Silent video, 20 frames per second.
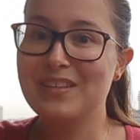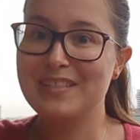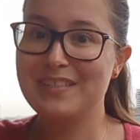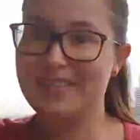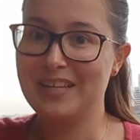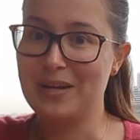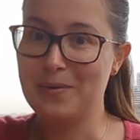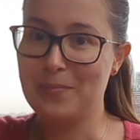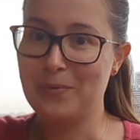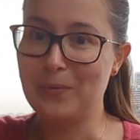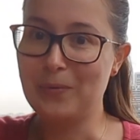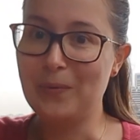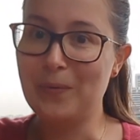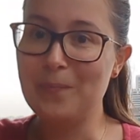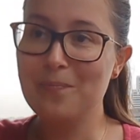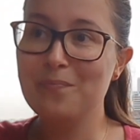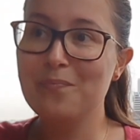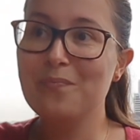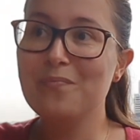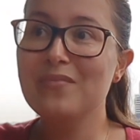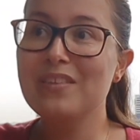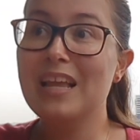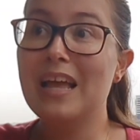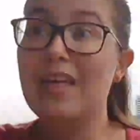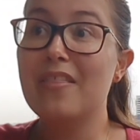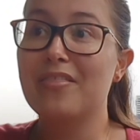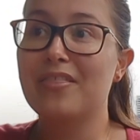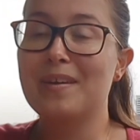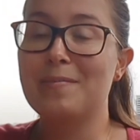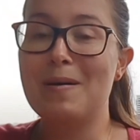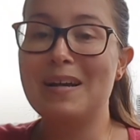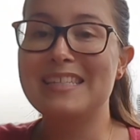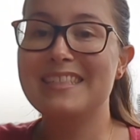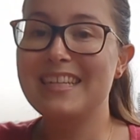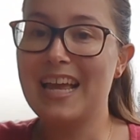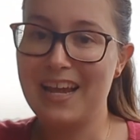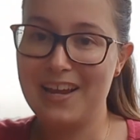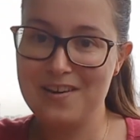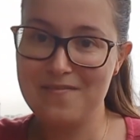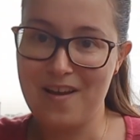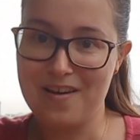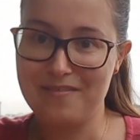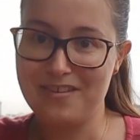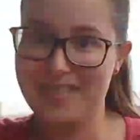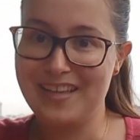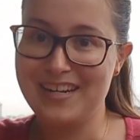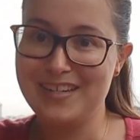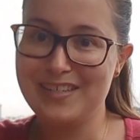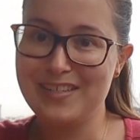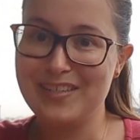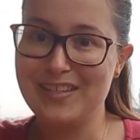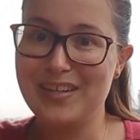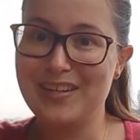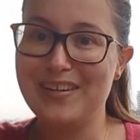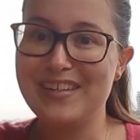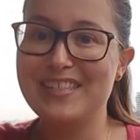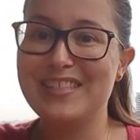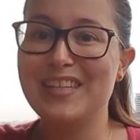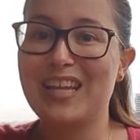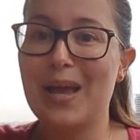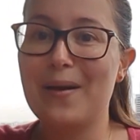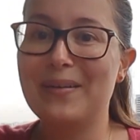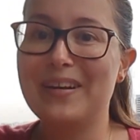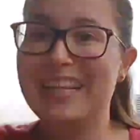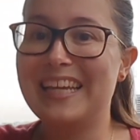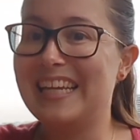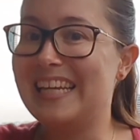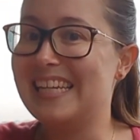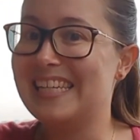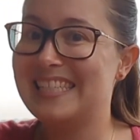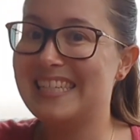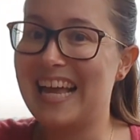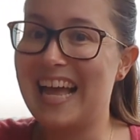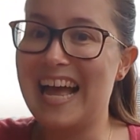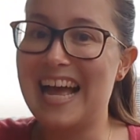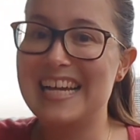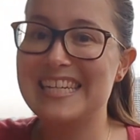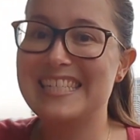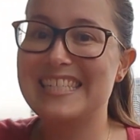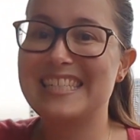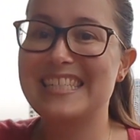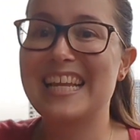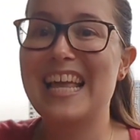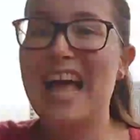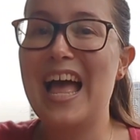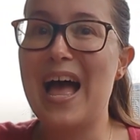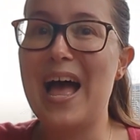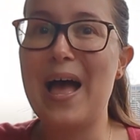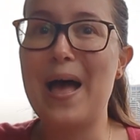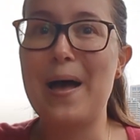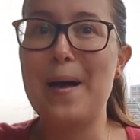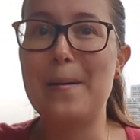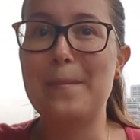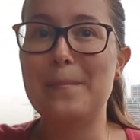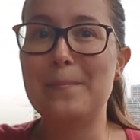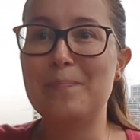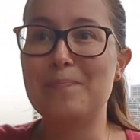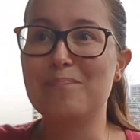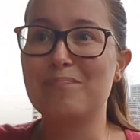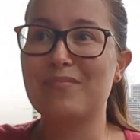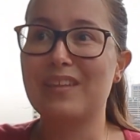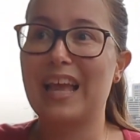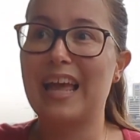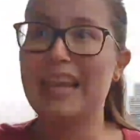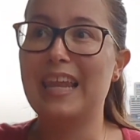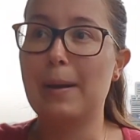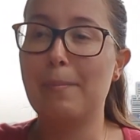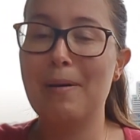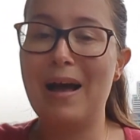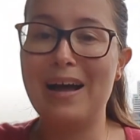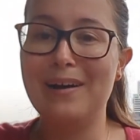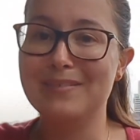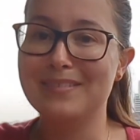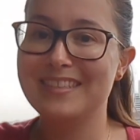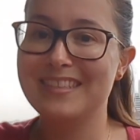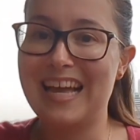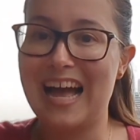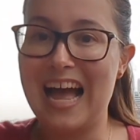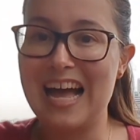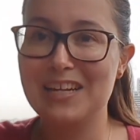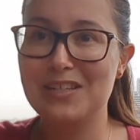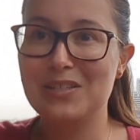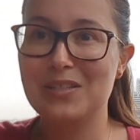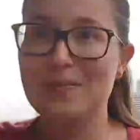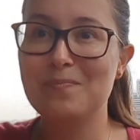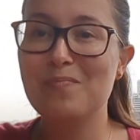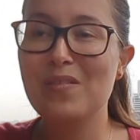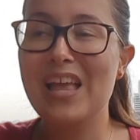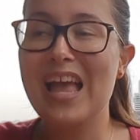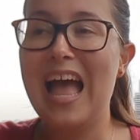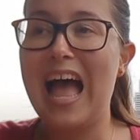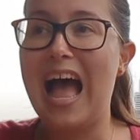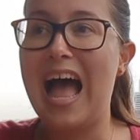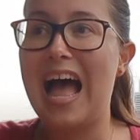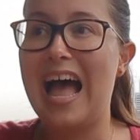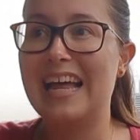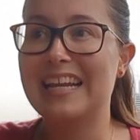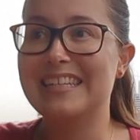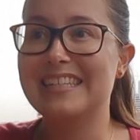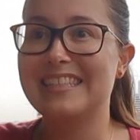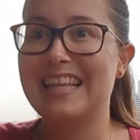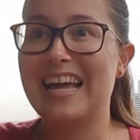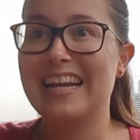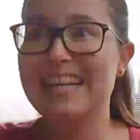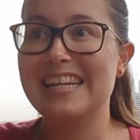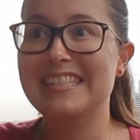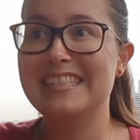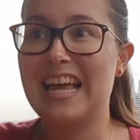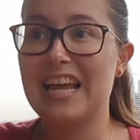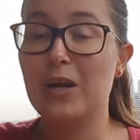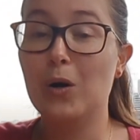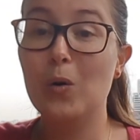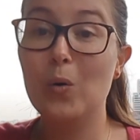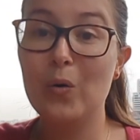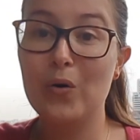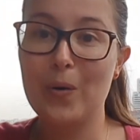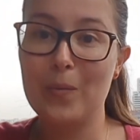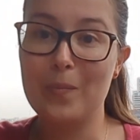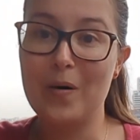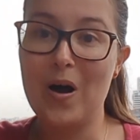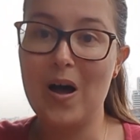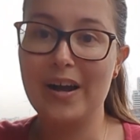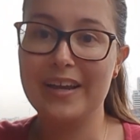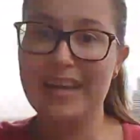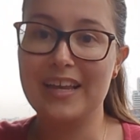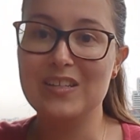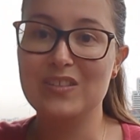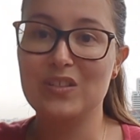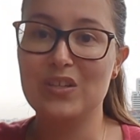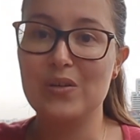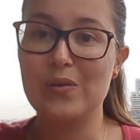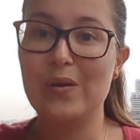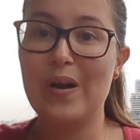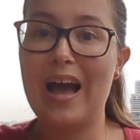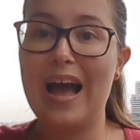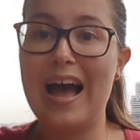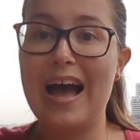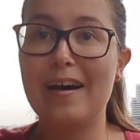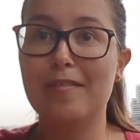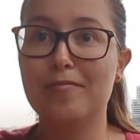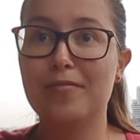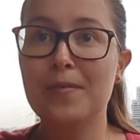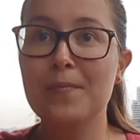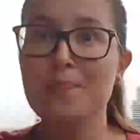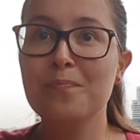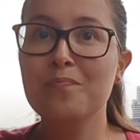Singapore. Then my second favourite thing to do is to go and eat at um, La Pau Sat, and that is a hawker market. So you have